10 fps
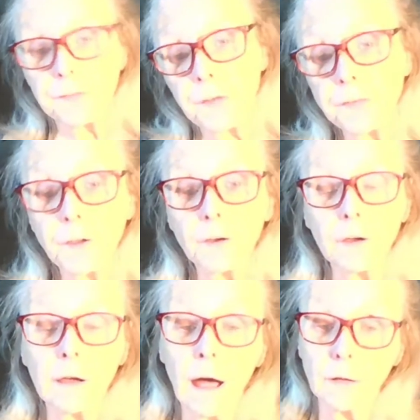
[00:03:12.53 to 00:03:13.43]
Is this a
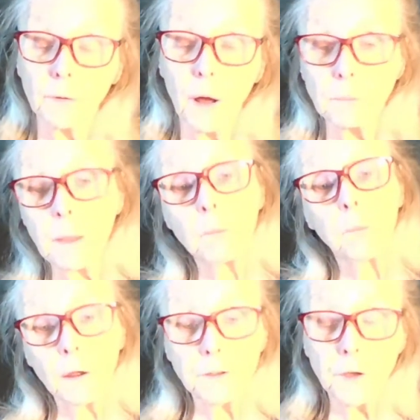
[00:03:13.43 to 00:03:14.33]
good color on me?
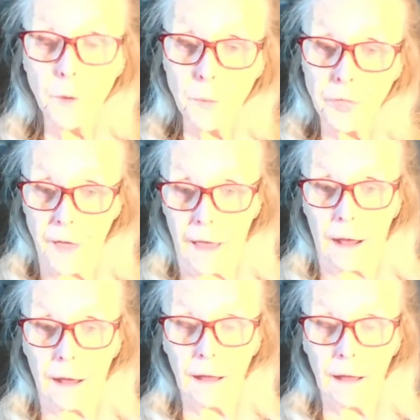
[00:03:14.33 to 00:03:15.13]
What do you think?